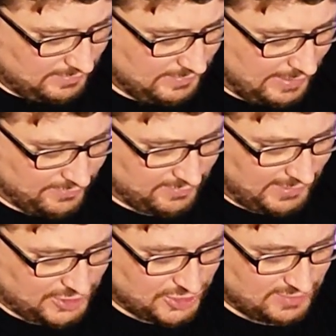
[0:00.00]
Now the
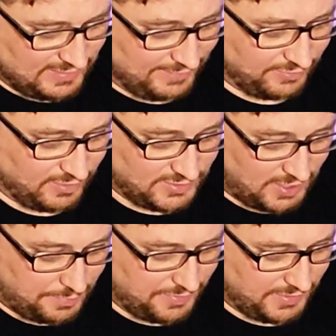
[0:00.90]
selection is left on
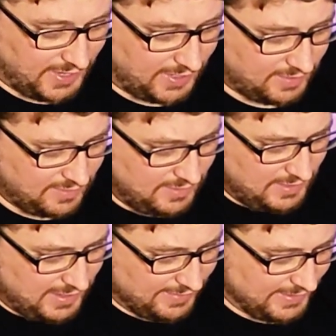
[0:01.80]
top of the deck,
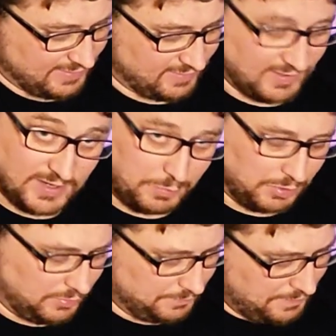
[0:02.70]
and that is the
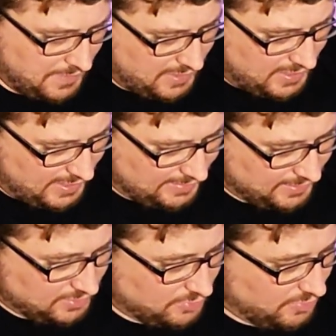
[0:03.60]
double. And
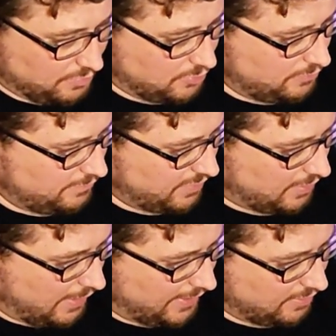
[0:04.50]
then do the move, the
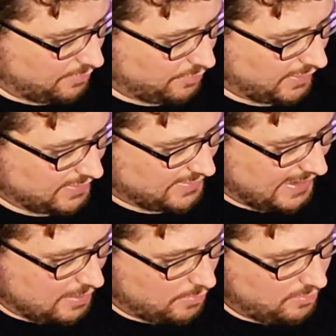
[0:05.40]
glider, bring it
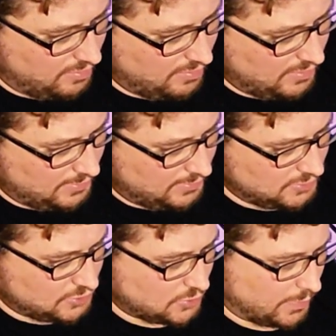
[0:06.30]
down,
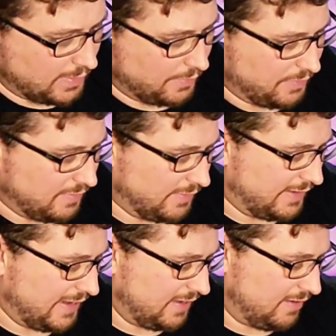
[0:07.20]
square it up into the
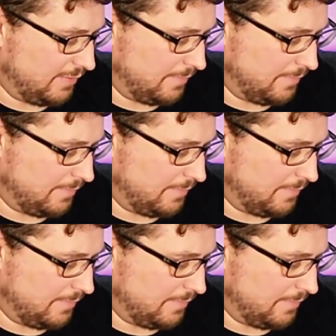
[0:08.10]
deck,